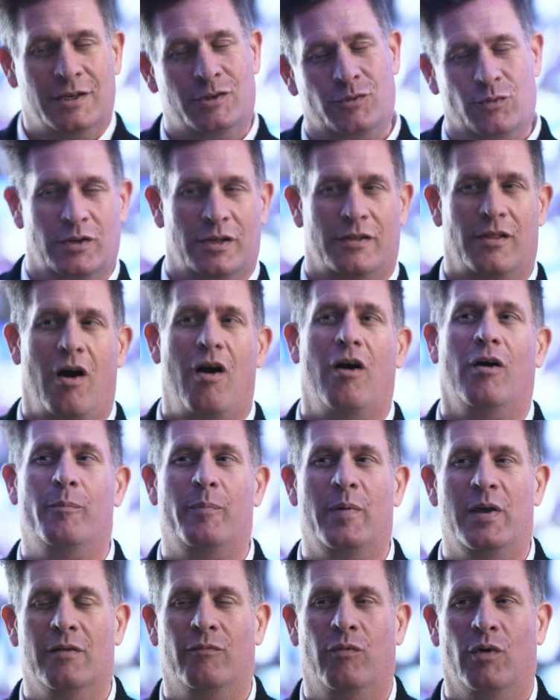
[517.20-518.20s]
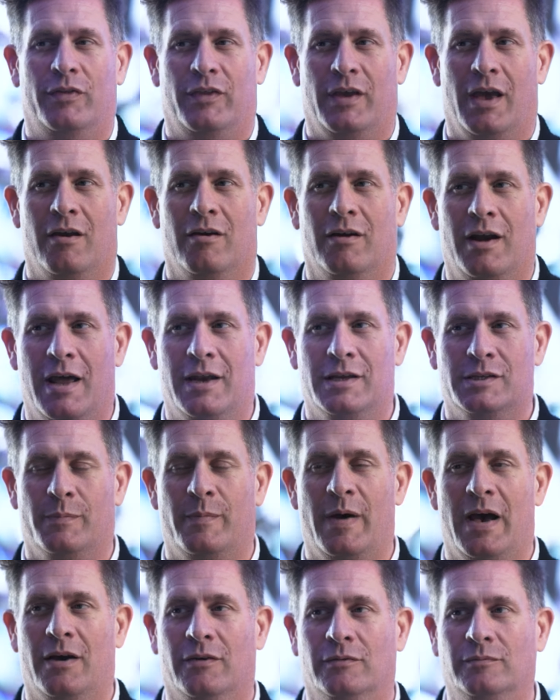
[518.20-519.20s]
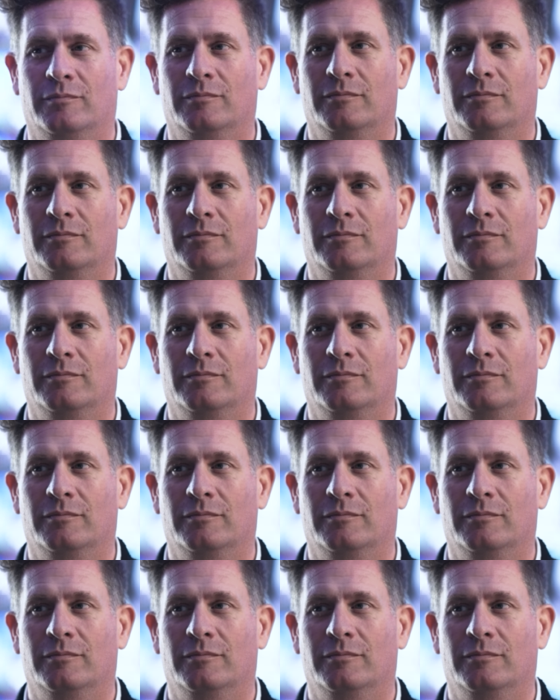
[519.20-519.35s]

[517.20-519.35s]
is really the heartbeat of what the Outernet is about.